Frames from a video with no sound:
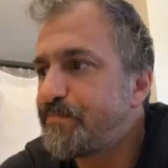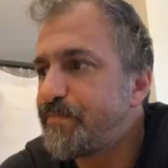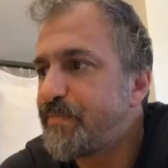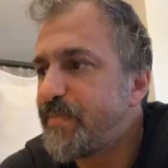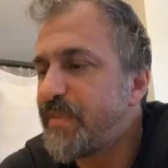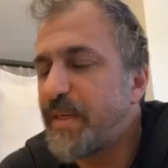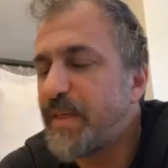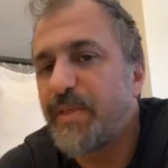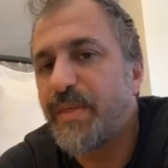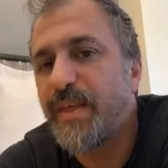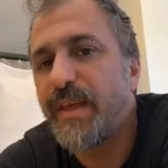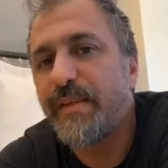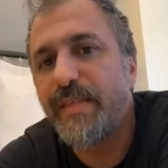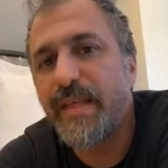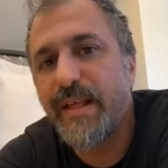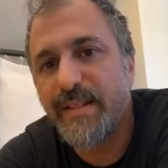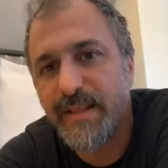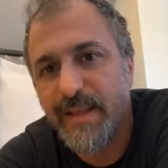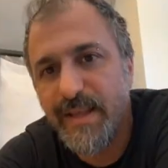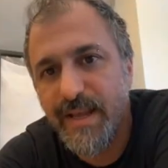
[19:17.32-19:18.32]
The thing
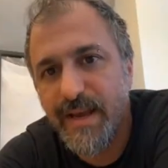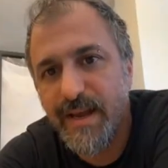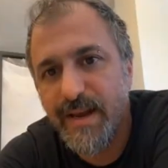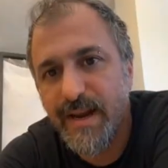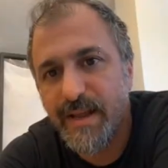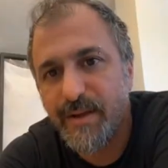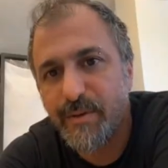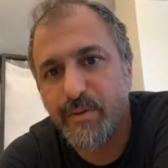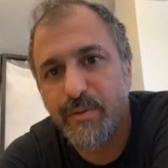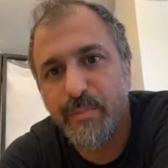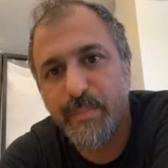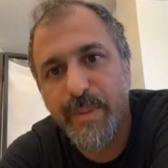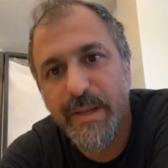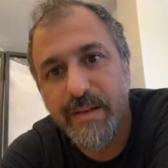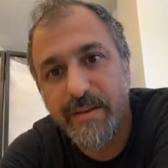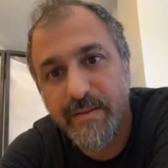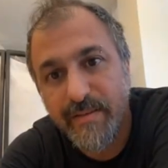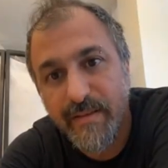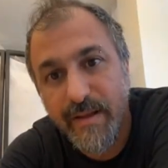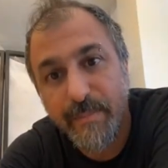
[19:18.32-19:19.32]
that here I could
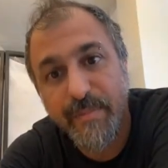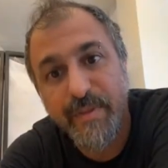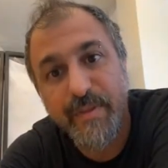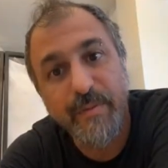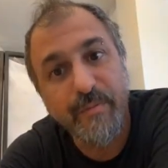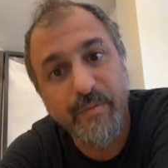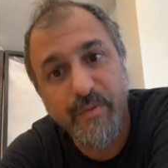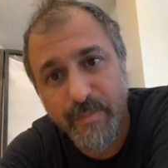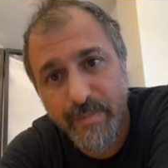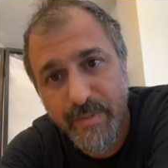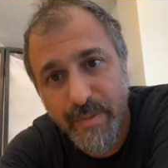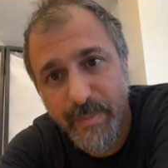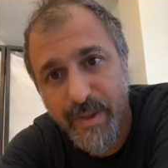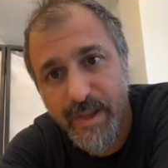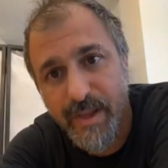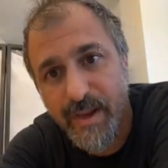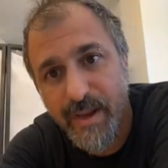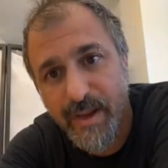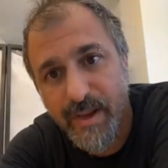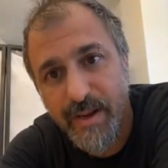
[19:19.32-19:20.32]
build something from the
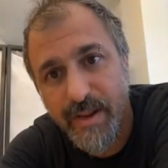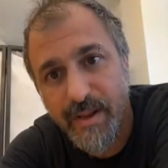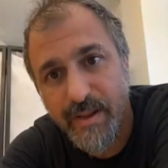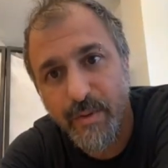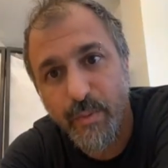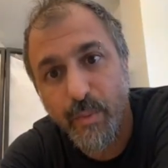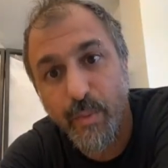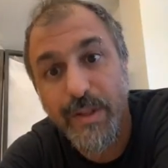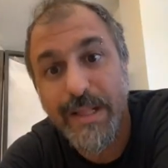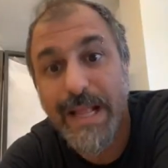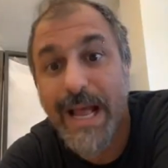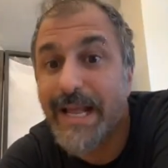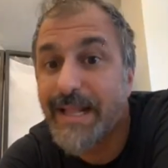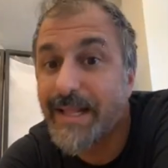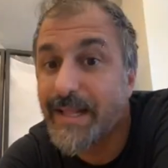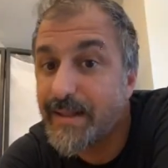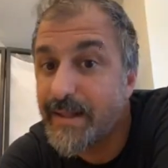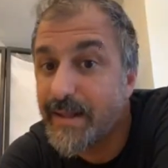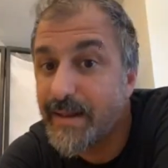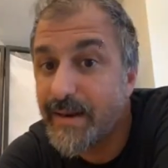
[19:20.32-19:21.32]
beginning. What I
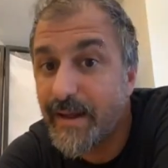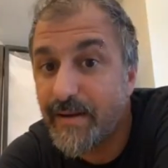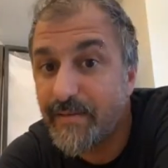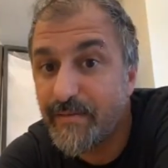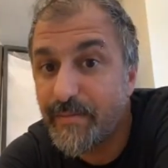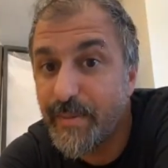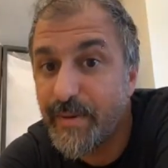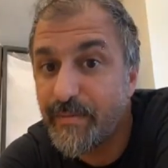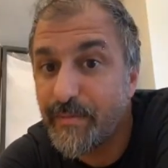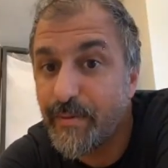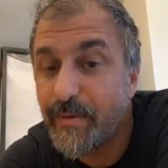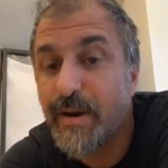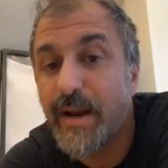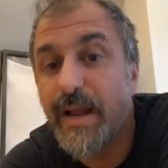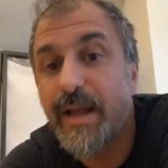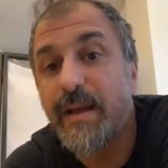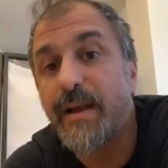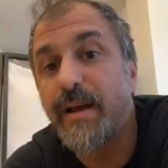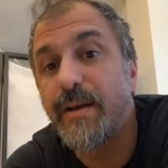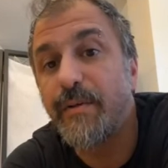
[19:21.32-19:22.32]
didn't have before, I
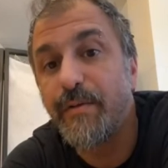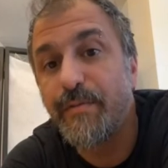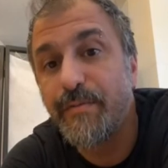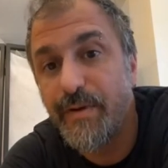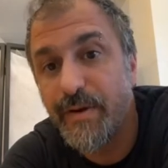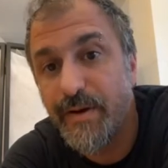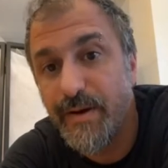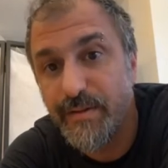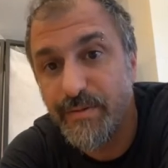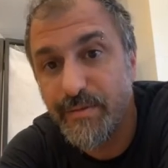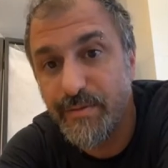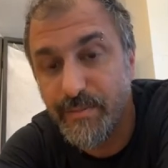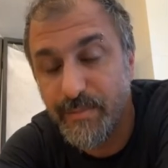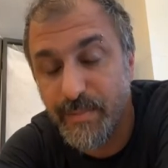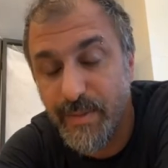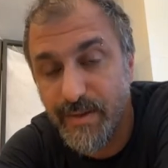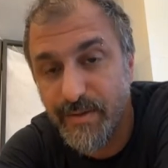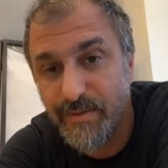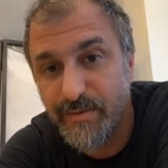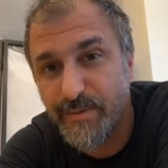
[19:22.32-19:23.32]
can offer it to
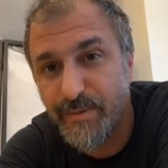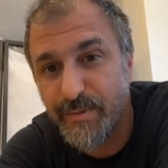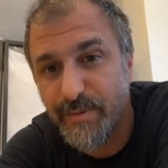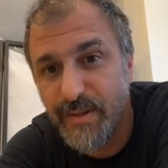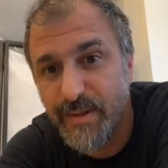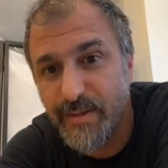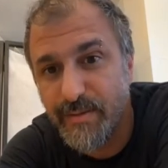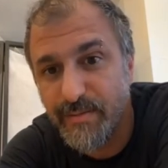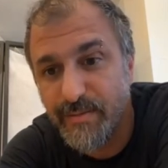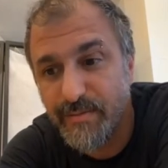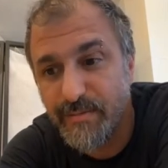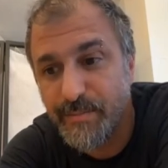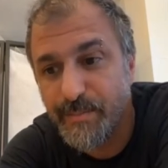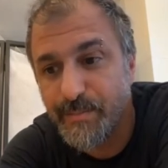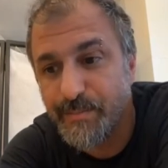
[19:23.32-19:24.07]
my students.